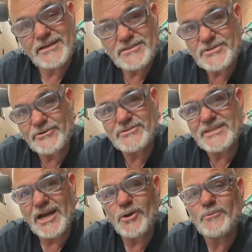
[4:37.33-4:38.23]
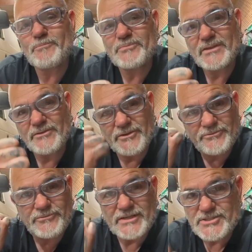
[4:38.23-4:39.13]
Turns out, the
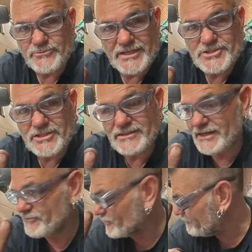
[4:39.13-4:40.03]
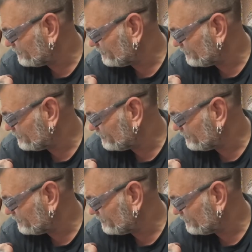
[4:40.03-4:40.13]
frustration level